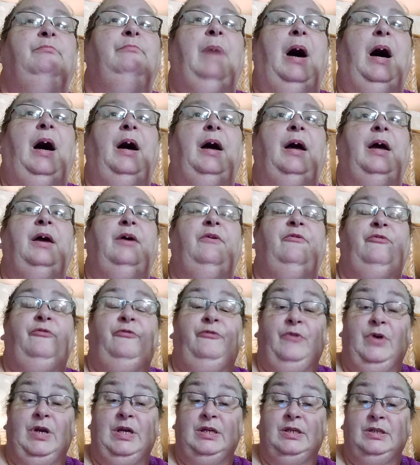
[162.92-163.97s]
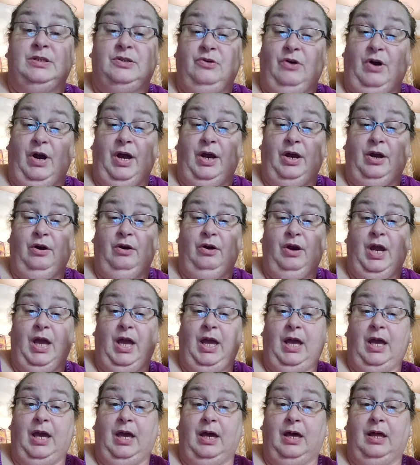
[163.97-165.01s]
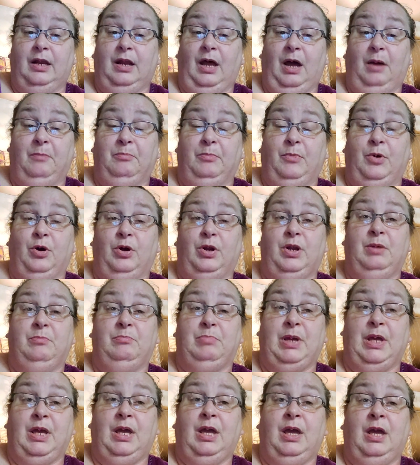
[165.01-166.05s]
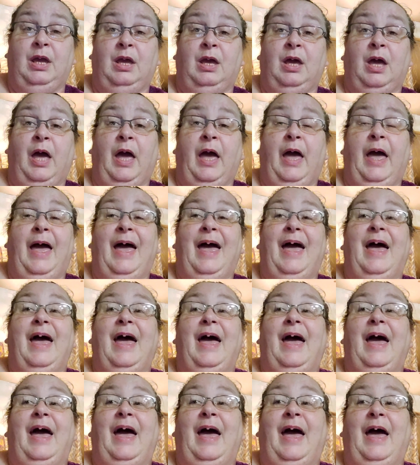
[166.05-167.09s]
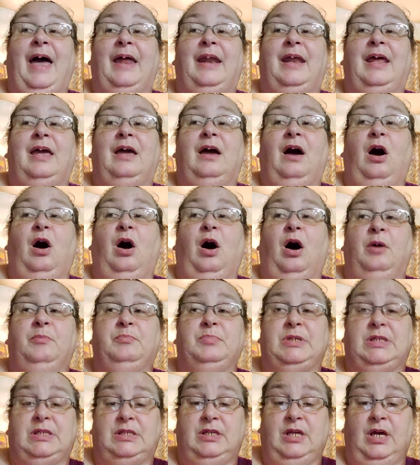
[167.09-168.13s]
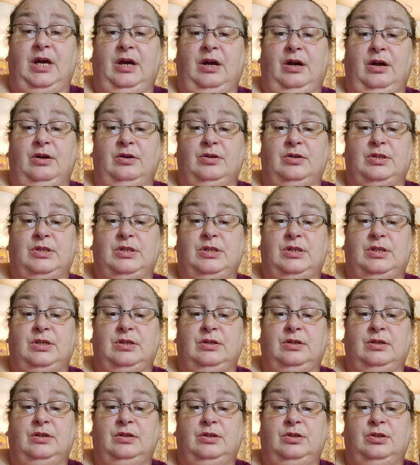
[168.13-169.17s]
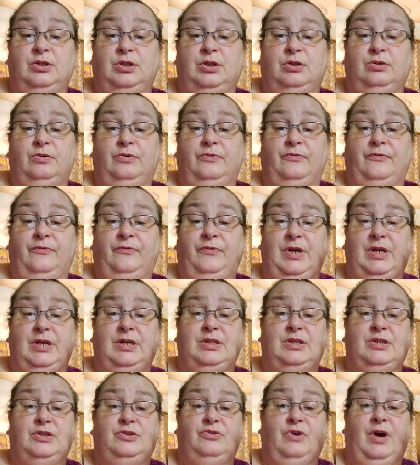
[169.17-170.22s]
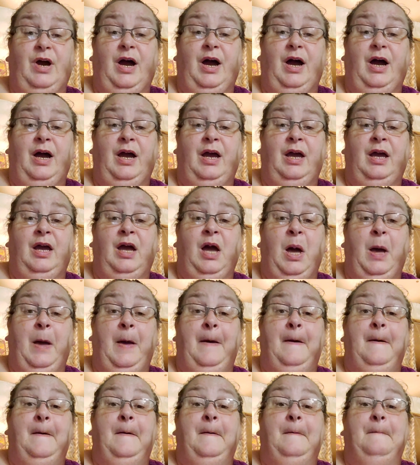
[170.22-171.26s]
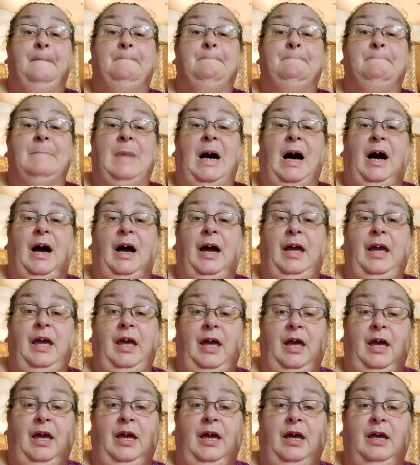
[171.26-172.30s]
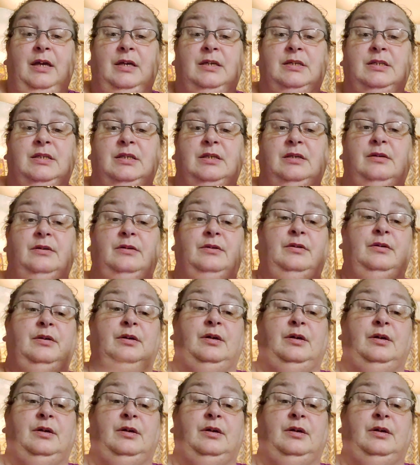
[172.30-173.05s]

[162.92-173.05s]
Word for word: my freeze dryer and I'm going to be heading upstairs to freeze dry my eggs.